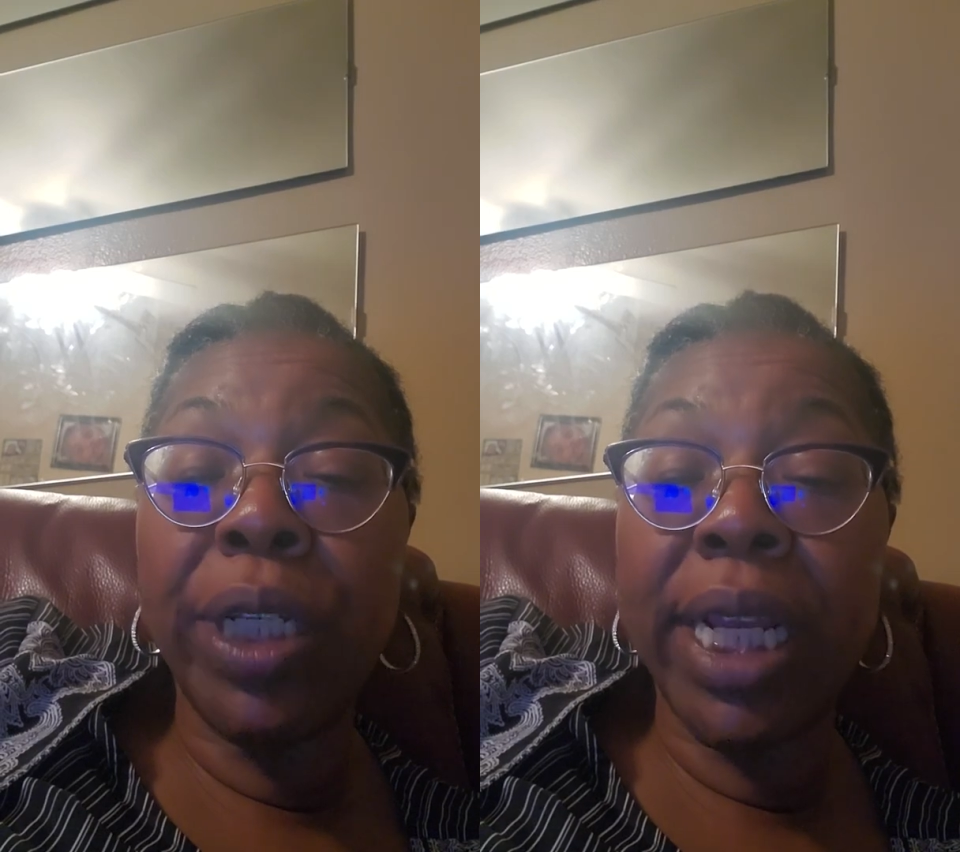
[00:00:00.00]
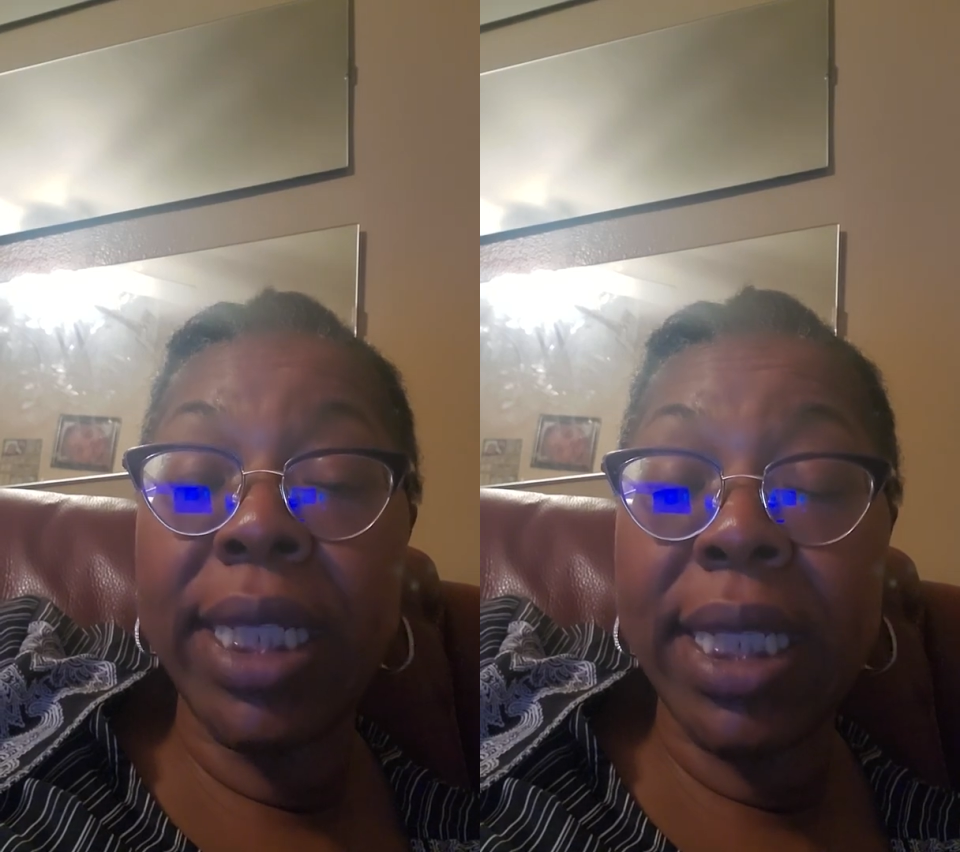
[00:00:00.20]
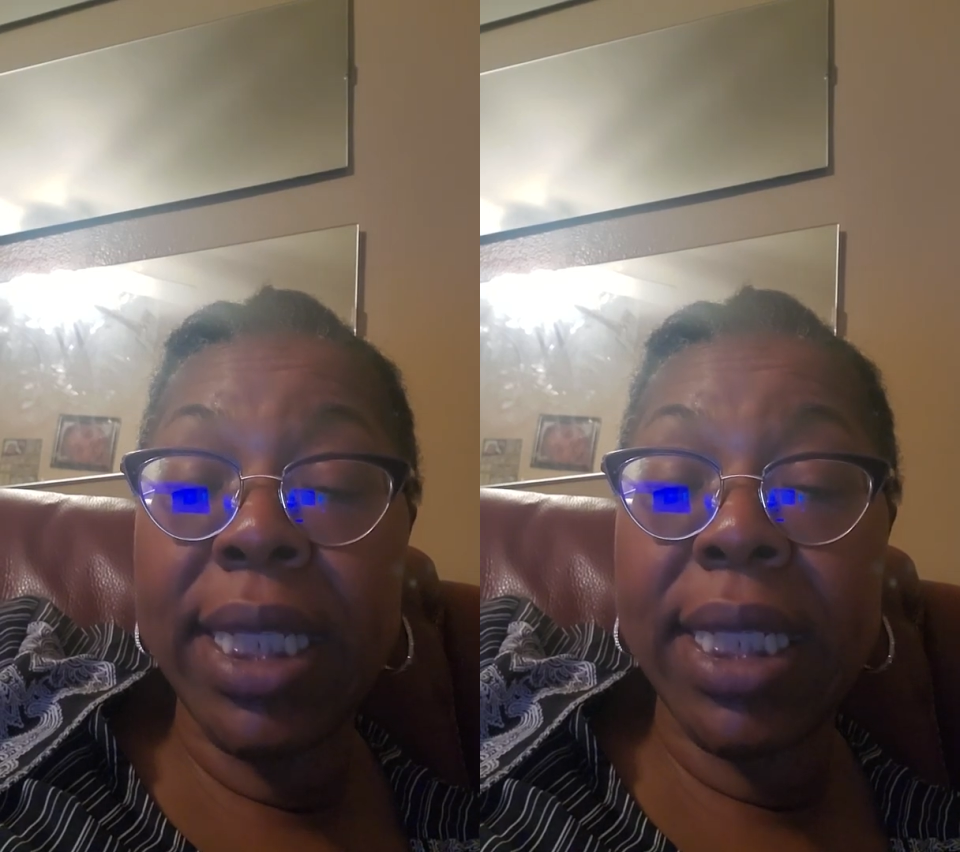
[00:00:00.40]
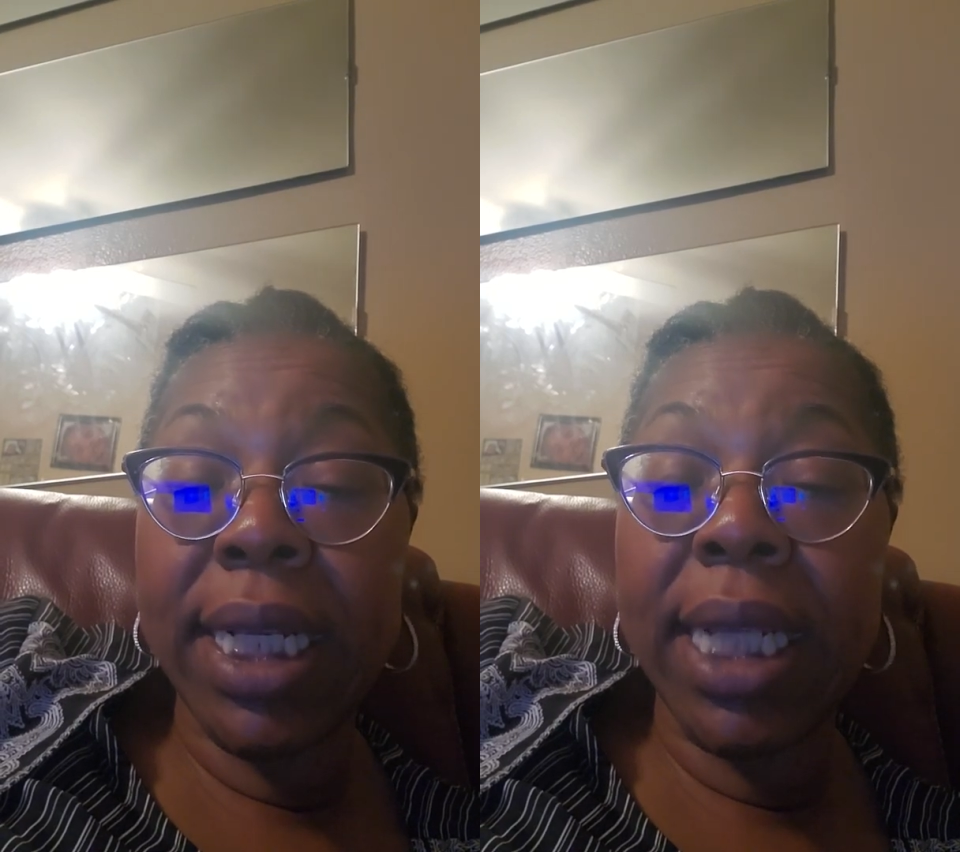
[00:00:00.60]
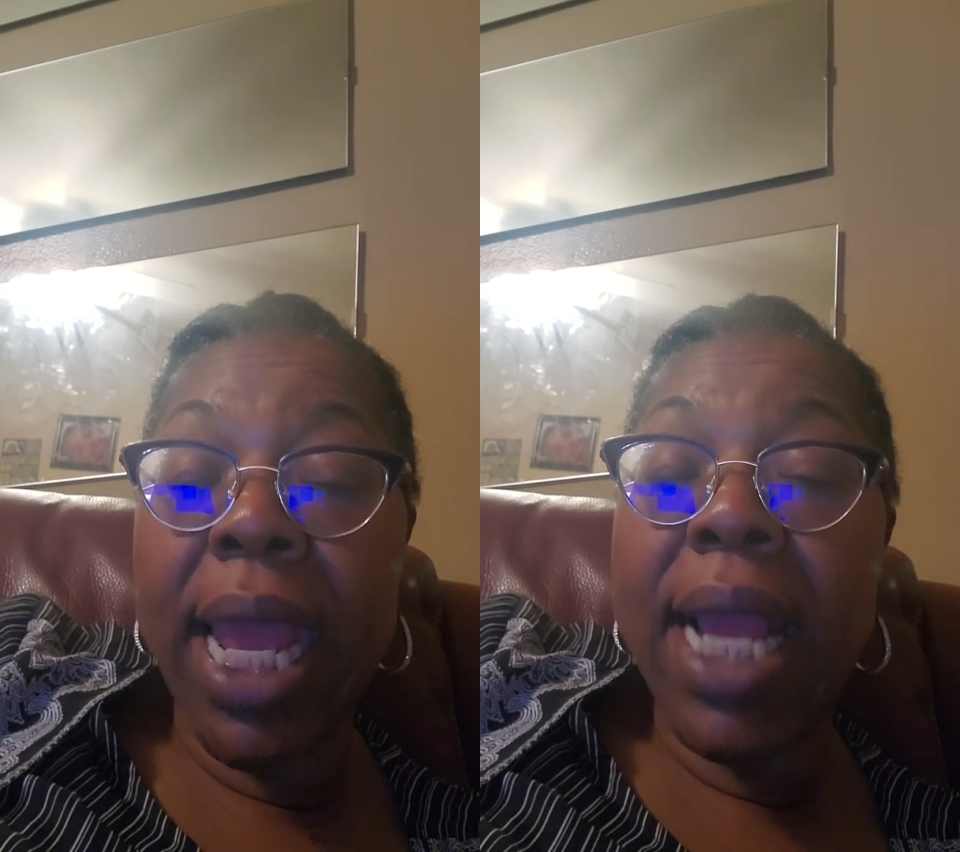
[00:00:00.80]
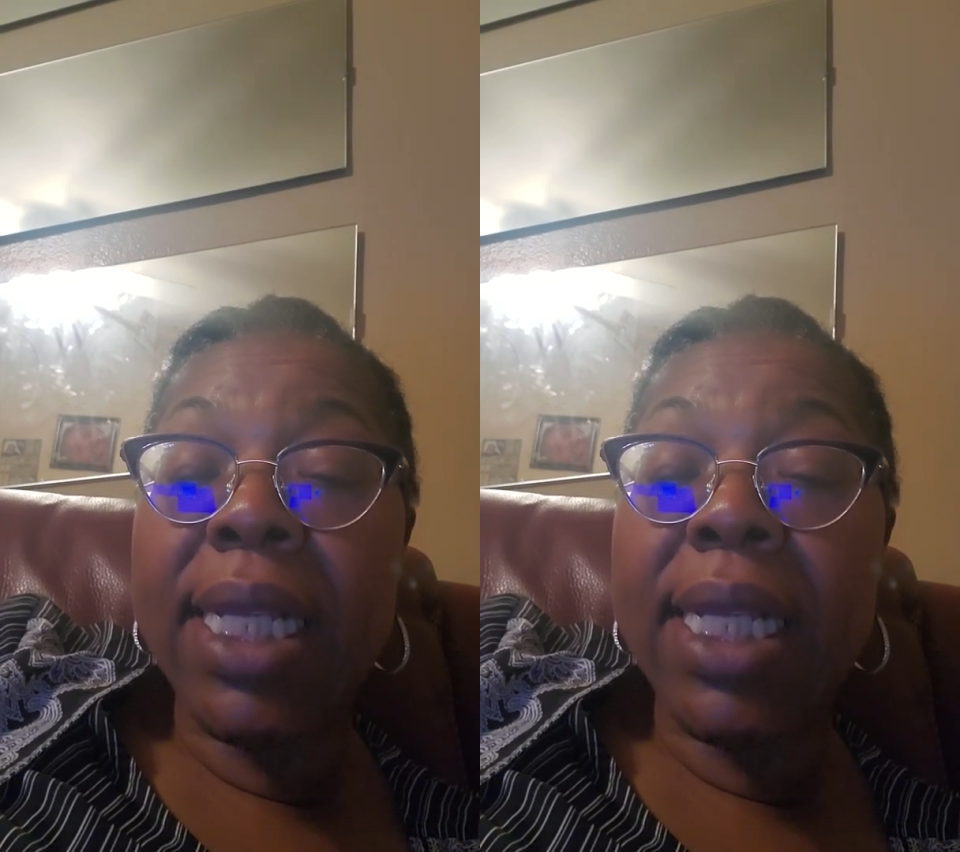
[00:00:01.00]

distancing,